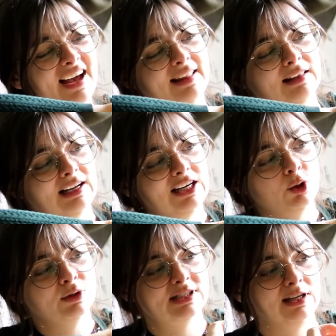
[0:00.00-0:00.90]
And the lady
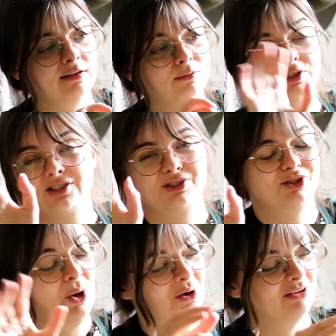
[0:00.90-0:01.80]
who was selling them was
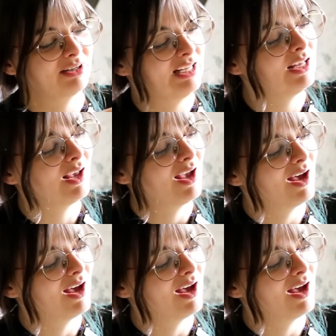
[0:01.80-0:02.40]
so lovely.